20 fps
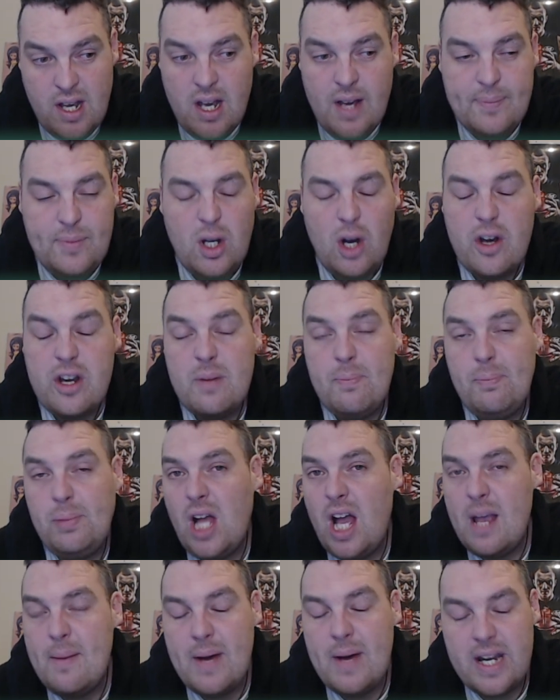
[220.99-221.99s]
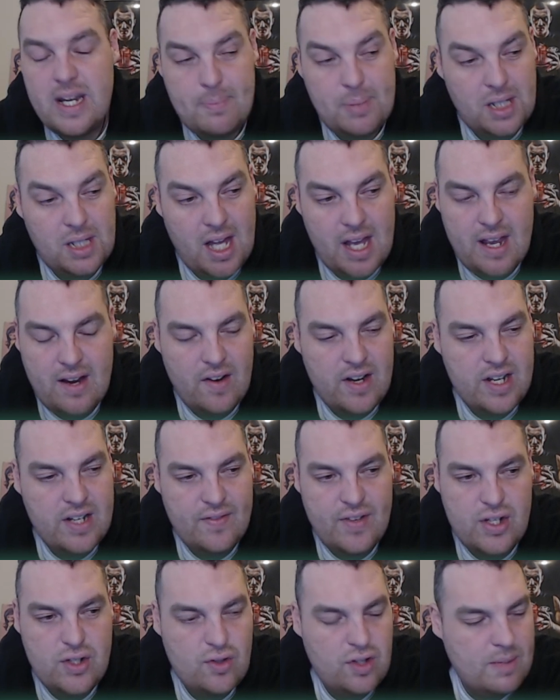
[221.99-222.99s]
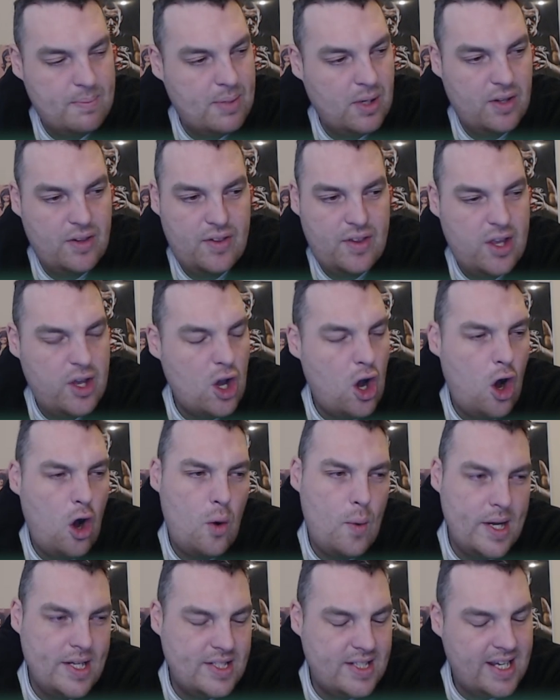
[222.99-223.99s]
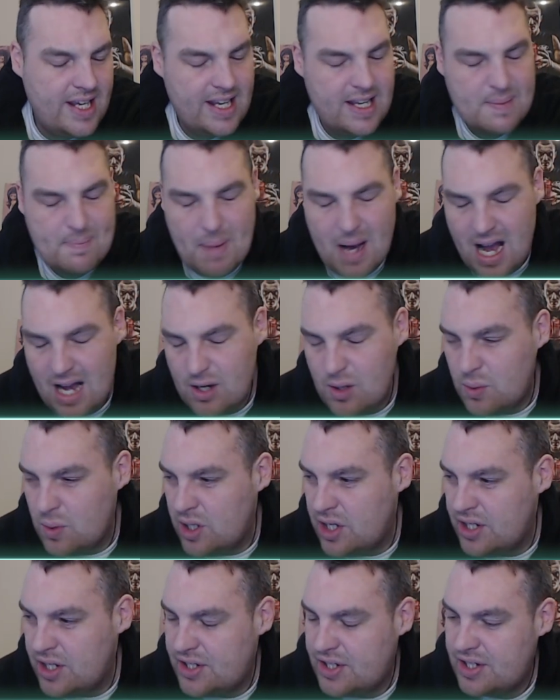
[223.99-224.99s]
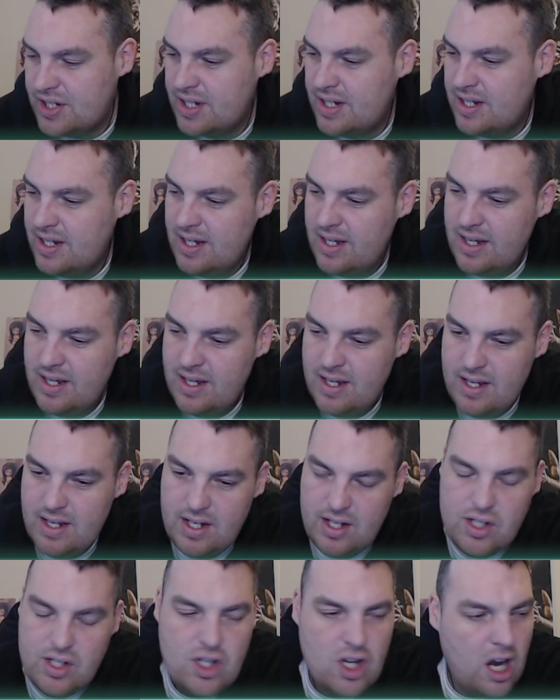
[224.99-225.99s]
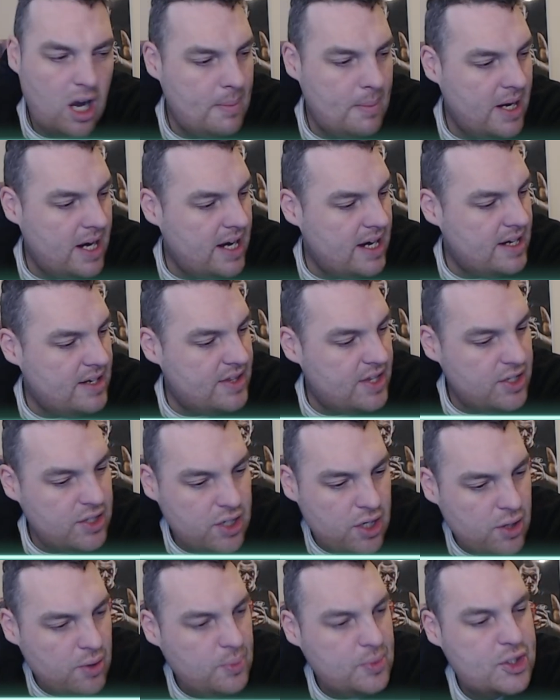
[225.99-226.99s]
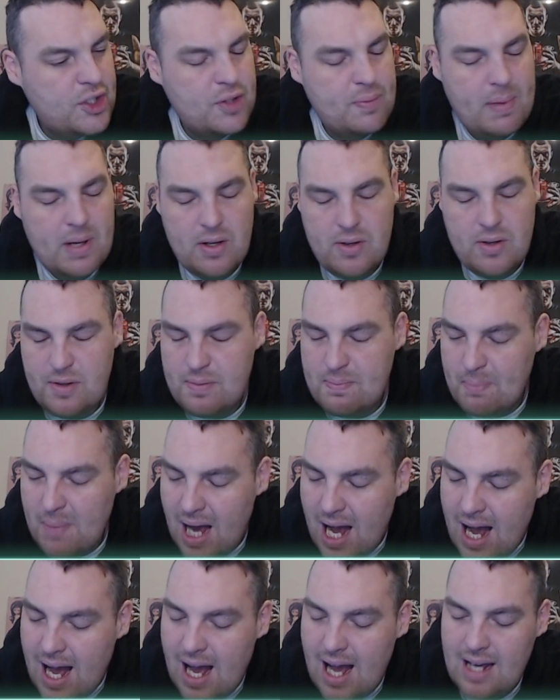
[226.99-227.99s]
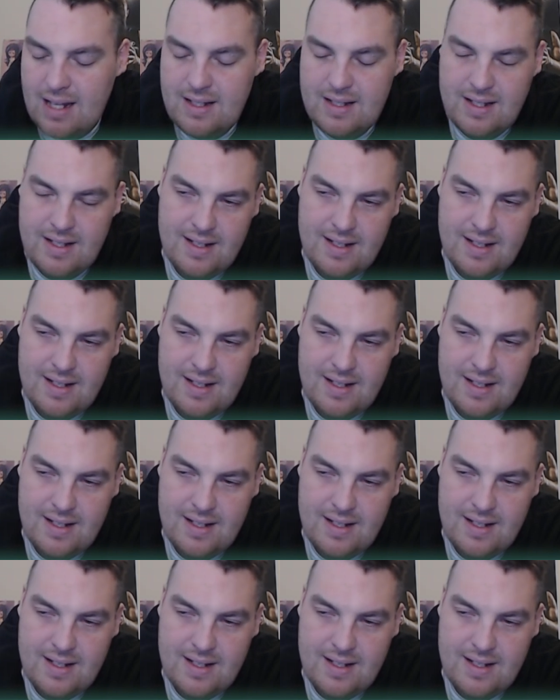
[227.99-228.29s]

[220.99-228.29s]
I'm not going to blame any player individually, but they always kick backwards. Do you know what I mean? The noon spilled mark.